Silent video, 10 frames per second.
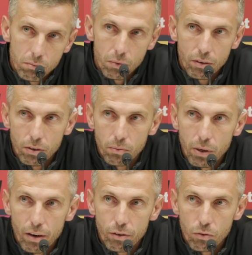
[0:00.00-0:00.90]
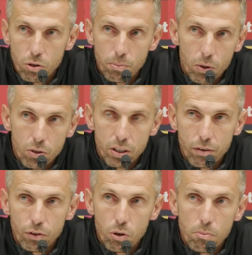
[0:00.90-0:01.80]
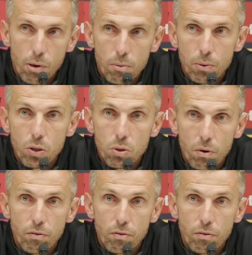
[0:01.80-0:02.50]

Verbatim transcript: whether we have to respond to difficult moments,